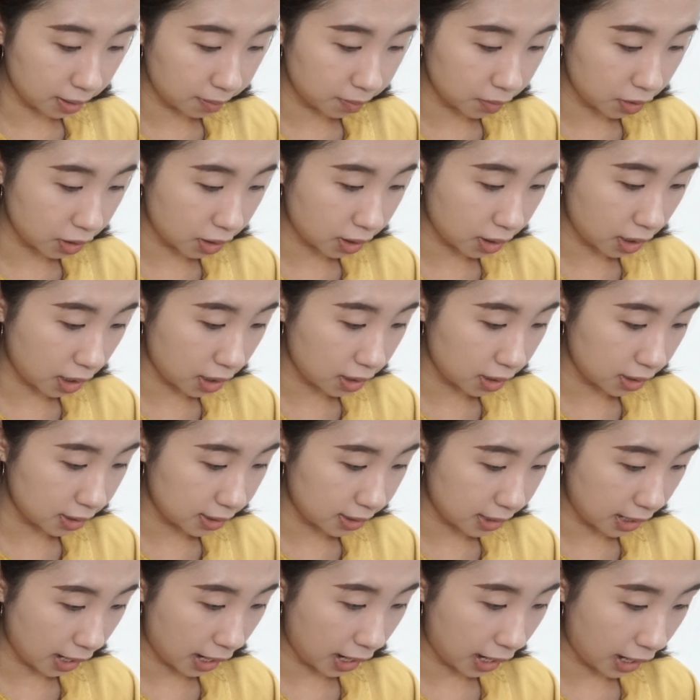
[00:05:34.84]
just gonna
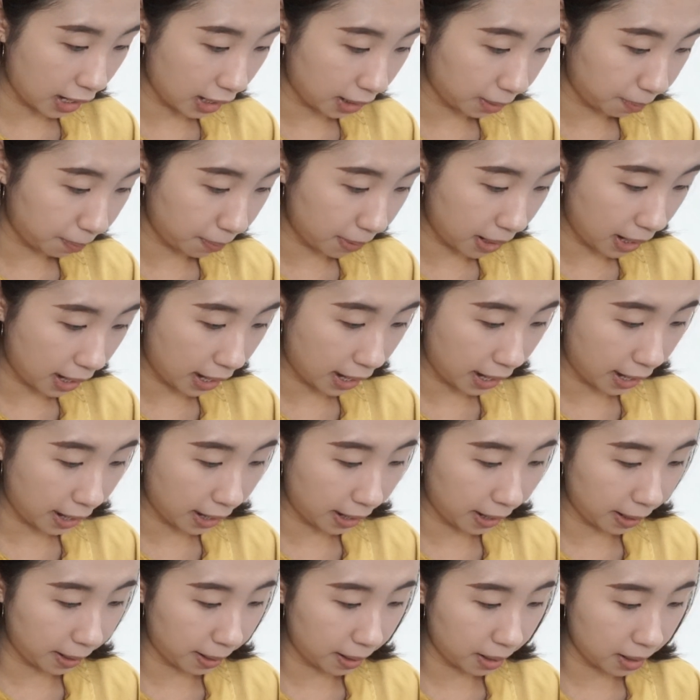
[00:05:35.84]
take
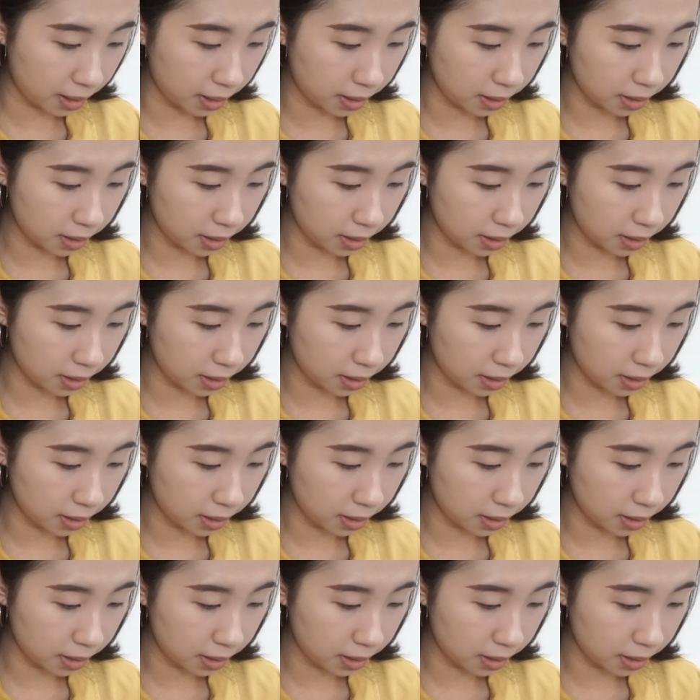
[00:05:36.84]
my